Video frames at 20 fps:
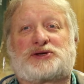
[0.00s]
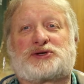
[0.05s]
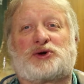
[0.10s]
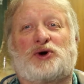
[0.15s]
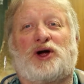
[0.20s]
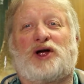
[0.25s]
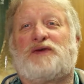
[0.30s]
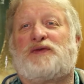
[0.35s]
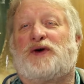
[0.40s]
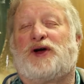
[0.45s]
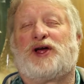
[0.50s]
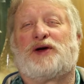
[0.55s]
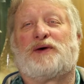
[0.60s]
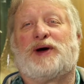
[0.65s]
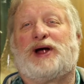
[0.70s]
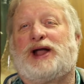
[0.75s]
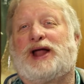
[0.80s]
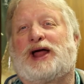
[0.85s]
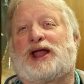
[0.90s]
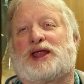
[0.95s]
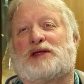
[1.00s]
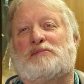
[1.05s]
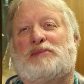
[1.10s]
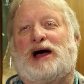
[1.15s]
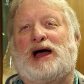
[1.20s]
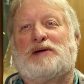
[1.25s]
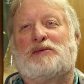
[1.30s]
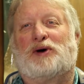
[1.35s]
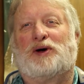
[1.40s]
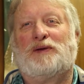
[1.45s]
story for you right out of the
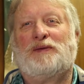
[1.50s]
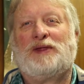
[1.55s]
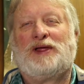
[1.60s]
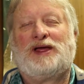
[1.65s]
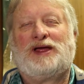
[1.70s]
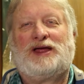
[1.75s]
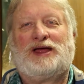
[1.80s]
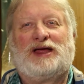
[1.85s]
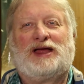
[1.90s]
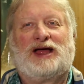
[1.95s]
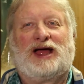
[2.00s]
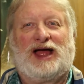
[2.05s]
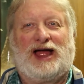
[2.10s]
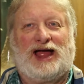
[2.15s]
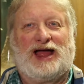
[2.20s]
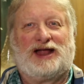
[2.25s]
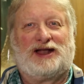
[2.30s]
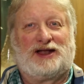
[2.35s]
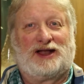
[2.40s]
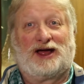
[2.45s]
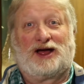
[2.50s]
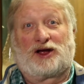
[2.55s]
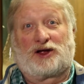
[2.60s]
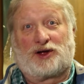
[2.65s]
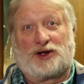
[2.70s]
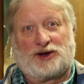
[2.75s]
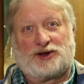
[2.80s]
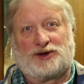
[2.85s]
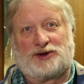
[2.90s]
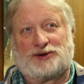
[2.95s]
Bible. And
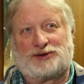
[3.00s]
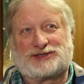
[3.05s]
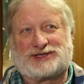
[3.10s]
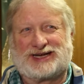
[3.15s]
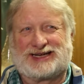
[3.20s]
good news,